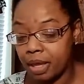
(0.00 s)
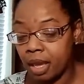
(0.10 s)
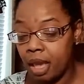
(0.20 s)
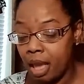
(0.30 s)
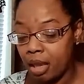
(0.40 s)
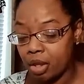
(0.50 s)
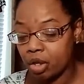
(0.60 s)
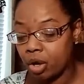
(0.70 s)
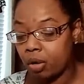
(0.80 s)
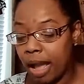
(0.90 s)
I
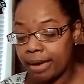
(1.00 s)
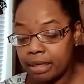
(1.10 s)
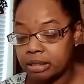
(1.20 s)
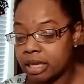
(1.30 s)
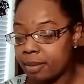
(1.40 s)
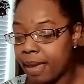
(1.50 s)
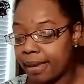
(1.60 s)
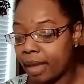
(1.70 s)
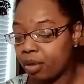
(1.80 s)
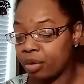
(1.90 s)
need to get back out there
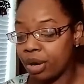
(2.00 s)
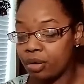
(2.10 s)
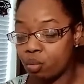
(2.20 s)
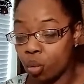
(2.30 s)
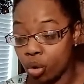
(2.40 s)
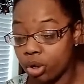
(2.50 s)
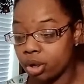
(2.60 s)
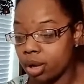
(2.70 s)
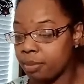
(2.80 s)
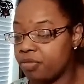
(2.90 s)
and work. I'm
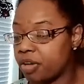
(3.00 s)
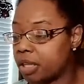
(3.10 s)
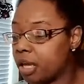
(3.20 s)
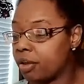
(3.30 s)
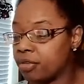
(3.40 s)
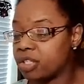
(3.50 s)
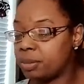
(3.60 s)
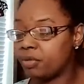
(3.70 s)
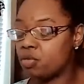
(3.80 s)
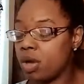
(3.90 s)
feeling for some of you
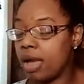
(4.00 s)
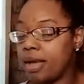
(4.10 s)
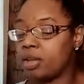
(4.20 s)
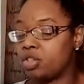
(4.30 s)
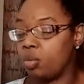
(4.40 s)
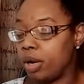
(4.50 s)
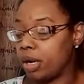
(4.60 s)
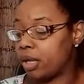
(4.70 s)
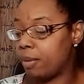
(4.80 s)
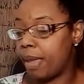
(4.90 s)
guys, you're ready to get
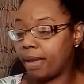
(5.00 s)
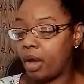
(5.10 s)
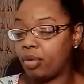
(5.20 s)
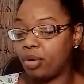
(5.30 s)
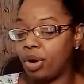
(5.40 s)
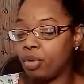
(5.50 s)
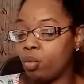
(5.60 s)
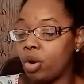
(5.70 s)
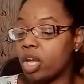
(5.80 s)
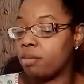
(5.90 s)
back out there and work and
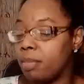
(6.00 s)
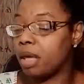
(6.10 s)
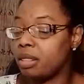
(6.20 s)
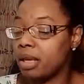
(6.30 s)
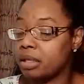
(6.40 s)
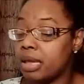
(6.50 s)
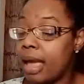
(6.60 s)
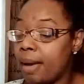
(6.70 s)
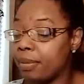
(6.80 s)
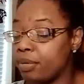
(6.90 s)
make things happen
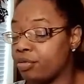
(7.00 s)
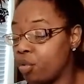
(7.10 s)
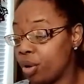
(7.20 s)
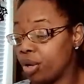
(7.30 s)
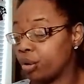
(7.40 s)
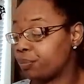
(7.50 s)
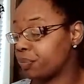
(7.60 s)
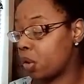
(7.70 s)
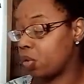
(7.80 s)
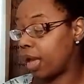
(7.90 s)
for you. Okay.